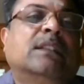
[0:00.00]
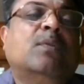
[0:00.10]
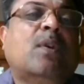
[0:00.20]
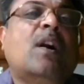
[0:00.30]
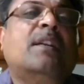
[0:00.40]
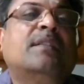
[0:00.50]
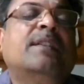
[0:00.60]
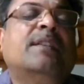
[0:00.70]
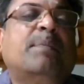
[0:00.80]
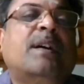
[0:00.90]
Now, what the
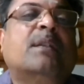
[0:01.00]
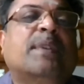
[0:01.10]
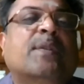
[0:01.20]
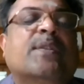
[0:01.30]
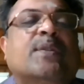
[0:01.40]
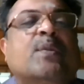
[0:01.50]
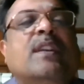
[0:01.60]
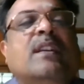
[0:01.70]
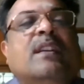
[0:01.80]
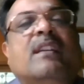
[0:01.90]
department was
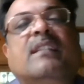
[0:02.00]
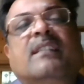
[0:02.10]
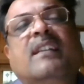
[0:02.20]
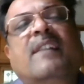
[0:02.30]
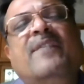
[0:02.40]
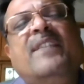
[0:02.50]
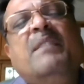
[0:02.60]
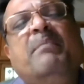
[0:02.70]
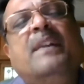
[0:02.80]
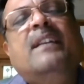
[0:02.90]
doing is
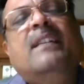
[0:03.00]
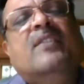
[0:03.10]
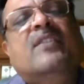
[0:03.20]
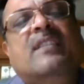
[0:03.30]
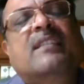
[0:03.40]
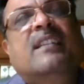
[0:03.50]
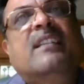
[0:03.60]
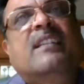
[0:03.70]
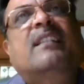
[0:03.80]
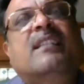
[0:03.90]
everybody was
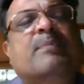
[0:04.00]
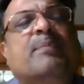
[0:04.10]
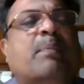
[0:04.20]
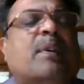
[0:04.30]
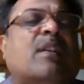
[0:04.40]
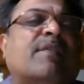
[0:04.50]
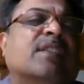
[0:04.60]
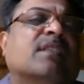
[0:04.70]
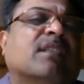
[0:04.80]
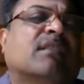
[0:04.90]
designated as proper
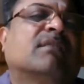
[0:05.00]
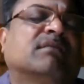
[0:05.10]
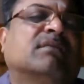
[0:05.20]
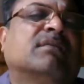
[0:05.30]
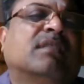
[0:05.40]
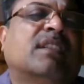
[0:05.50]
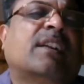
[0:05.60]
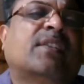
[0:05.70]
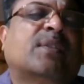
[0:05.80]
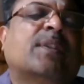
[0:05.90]
officer.
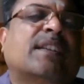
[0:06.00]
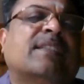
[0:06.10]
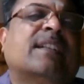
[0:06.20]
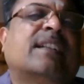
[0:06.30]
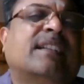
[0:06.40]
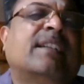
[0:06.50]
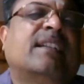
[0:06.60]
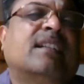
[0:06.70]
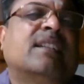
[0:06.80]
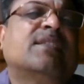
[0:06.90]
X, Y, Z, the
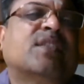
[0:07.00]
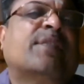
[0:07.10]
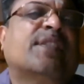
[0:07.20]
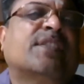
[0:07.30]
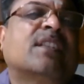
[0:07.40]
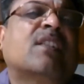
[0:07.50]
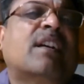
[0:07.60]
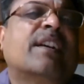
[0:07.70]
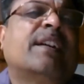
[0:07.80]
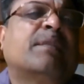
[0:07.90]
intelligence officer,
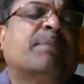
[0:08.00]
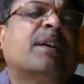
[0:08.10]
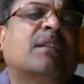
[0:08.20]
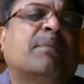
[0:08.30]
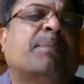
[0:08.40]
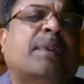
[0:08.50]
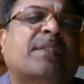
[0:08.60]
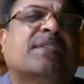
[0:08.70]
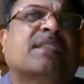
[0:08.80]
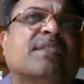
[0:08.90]
audit
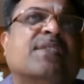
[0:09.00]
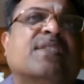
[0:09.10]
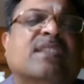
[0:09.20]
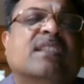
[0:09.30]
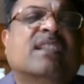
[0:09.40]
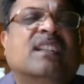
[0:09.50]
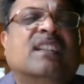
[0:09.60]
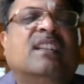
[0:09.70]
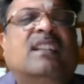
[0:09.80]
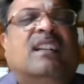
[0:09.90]
persons,
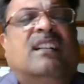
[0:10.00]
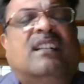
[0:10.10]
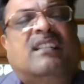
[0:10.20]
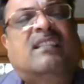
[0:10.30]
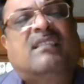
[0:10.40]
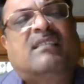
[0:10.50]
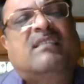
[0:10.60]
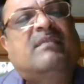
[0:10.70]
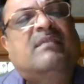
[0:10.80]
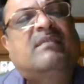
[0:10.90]

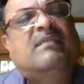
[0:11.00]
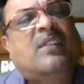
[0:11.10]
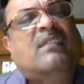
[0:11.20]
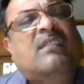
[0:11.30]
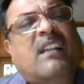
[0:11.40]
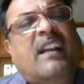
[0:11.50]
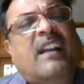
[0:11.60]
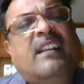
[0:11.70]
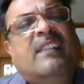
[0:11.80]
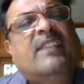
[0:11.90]
your
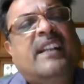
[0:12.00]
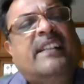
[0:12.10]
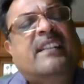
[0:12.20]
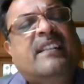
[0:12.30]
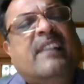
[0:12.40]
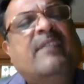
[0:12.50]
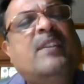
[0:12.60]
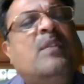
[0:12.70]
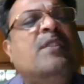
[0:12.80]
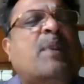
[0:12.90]
anti-evasion,
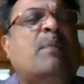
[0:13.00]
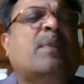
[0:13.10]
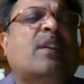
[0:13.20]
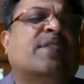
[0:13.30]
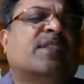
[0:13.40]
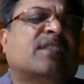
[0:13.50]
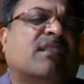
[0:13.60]
everyone is proper officer.